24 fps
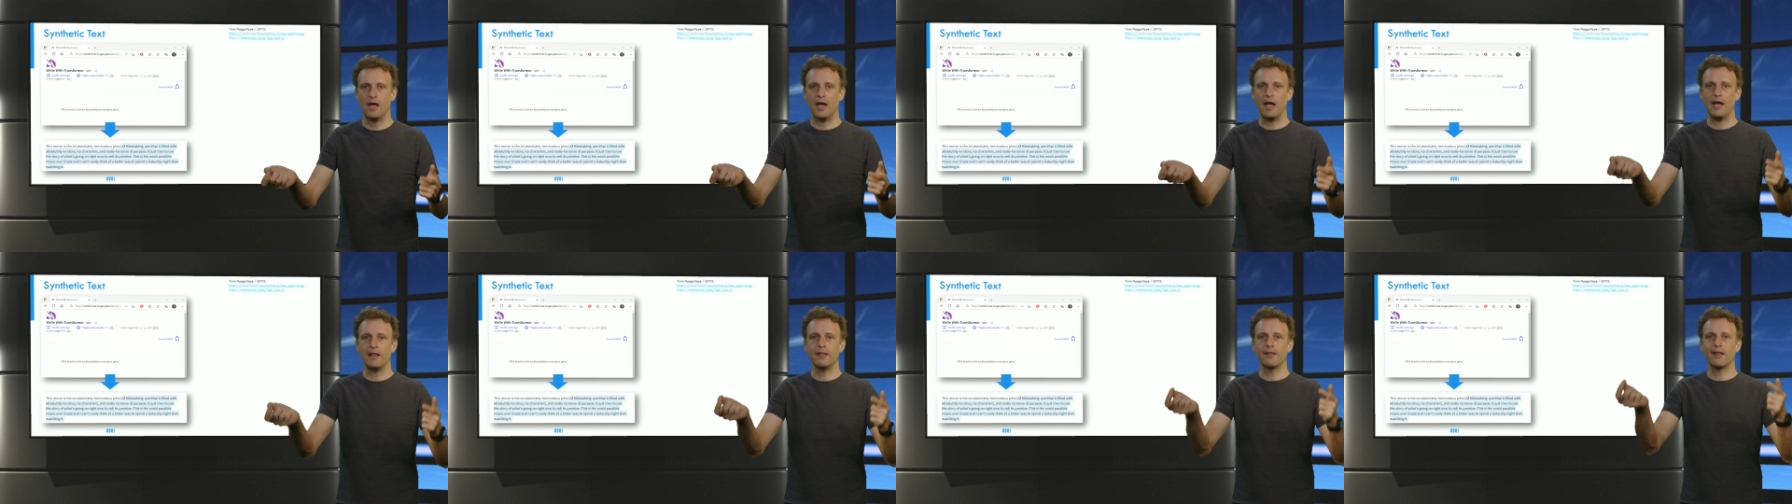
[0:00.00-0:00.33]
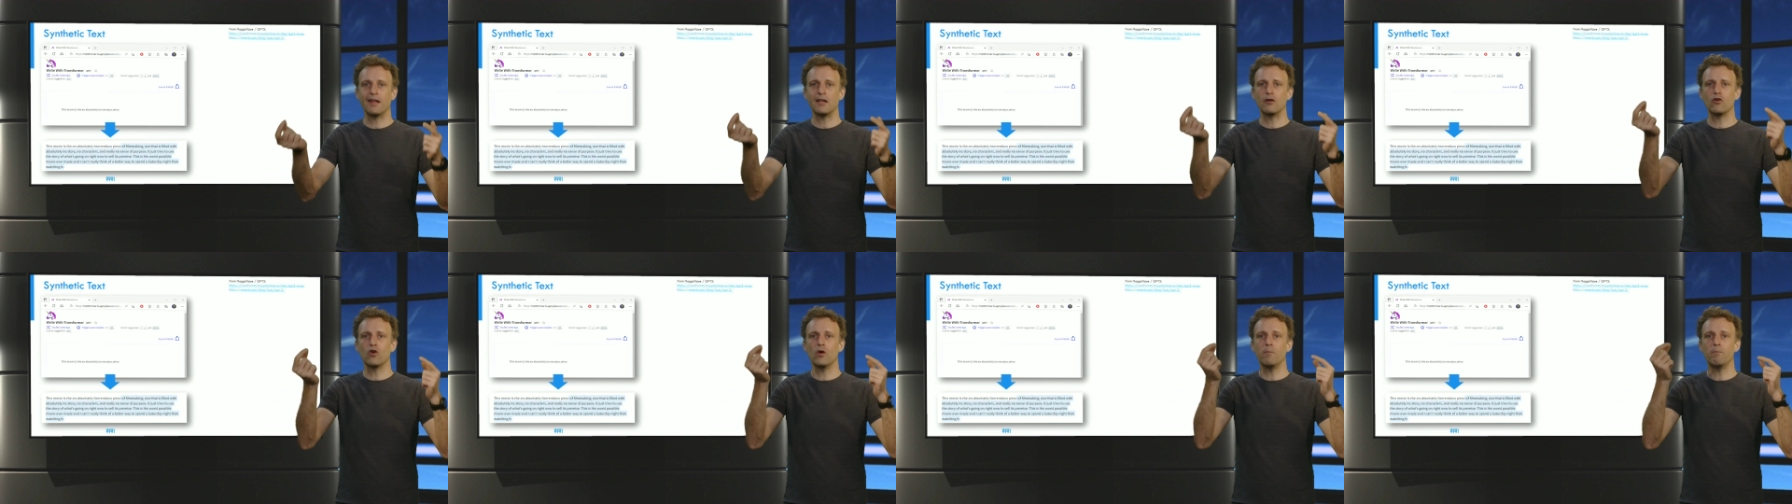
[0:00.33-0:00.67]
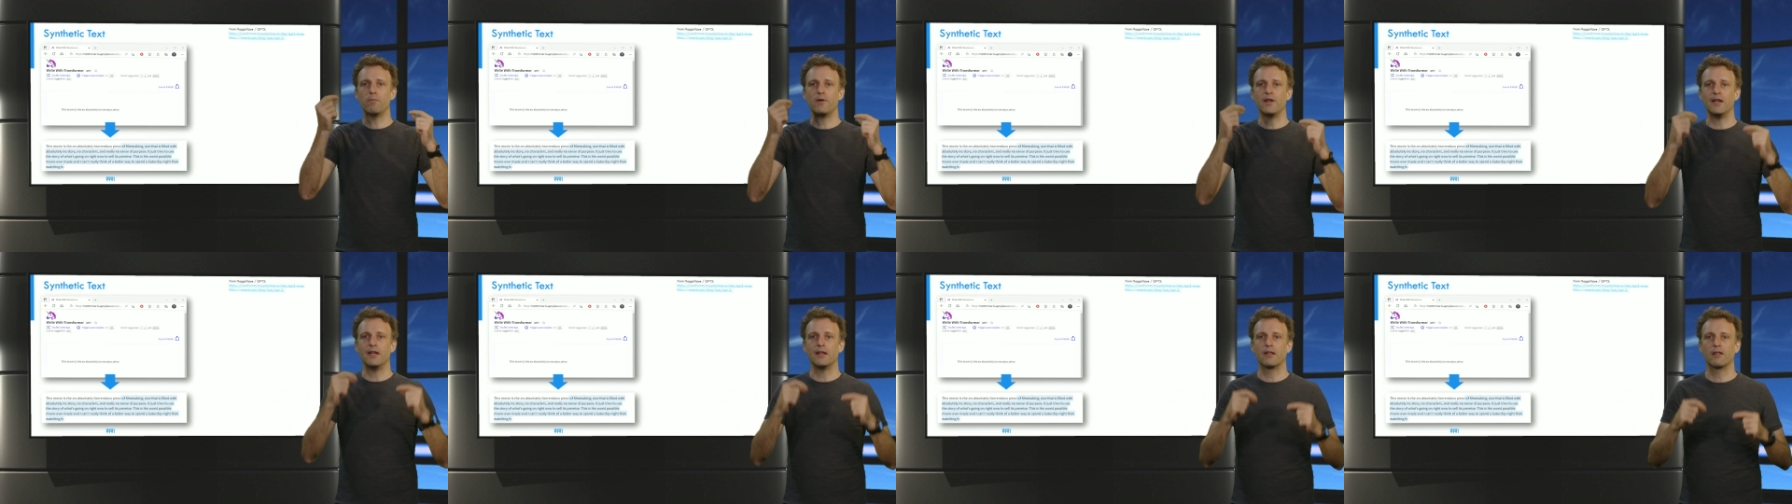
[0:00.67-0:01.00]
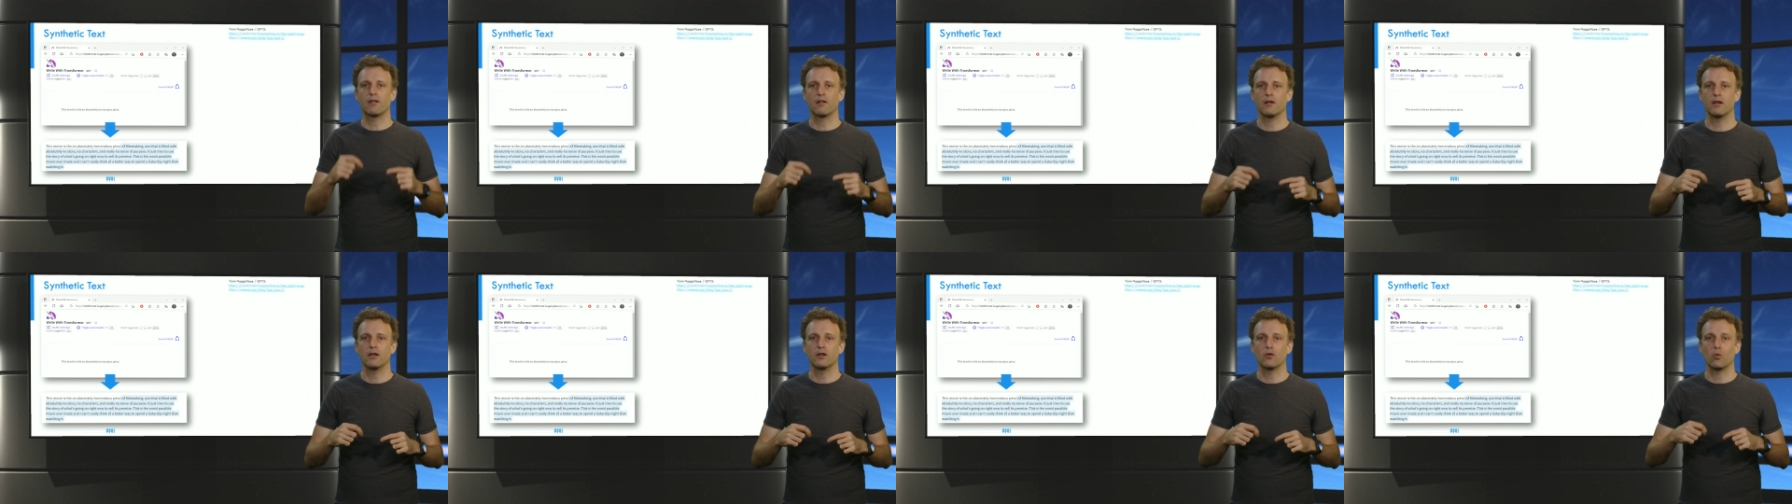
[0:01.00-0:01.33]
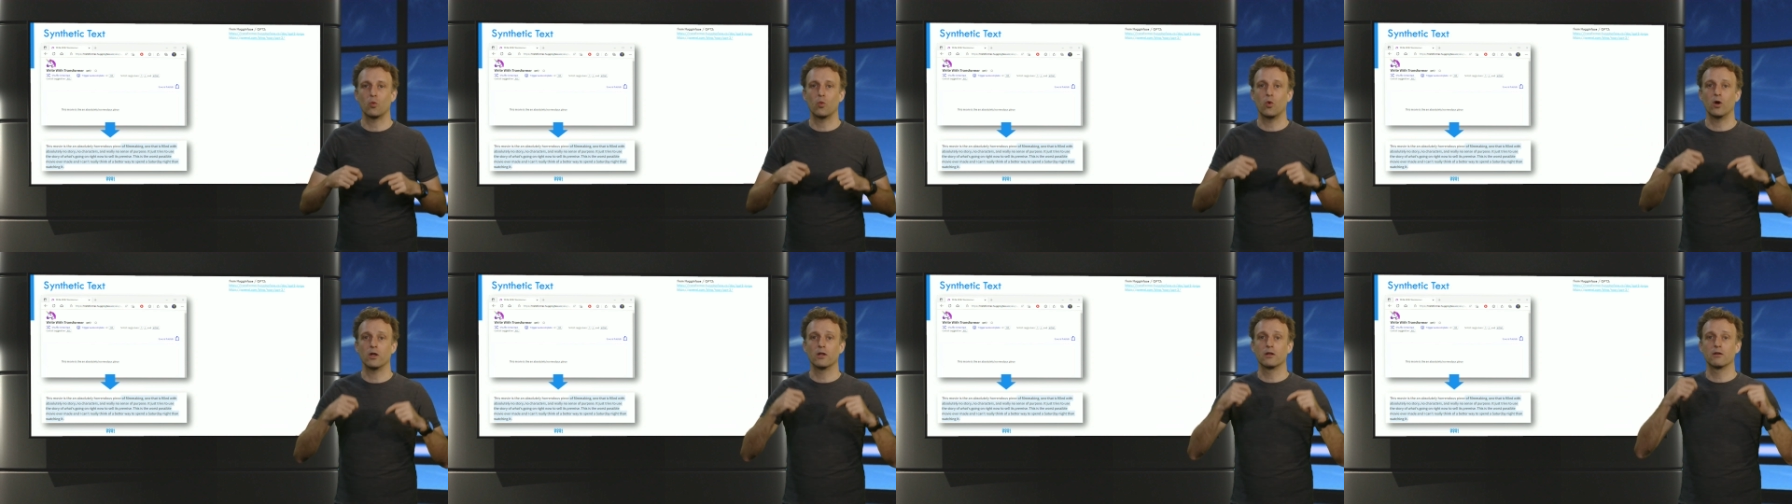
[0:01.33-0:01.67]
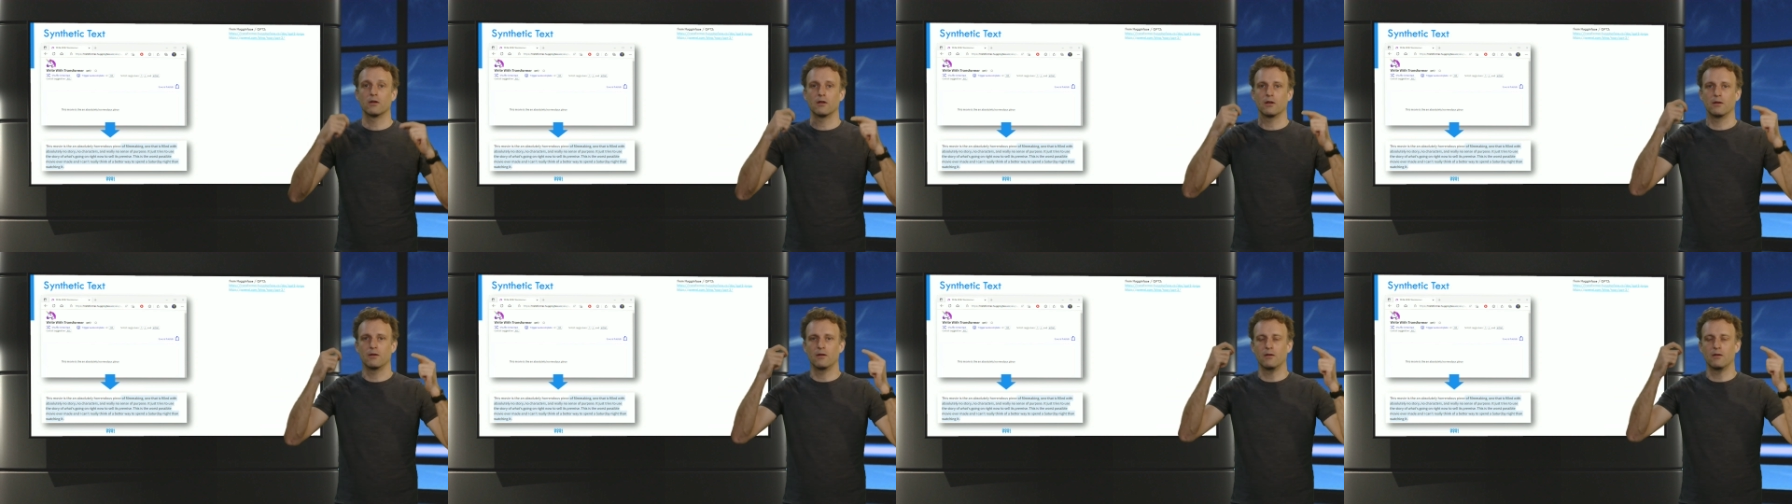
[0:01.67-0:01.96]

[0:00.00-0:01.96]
and then completes it what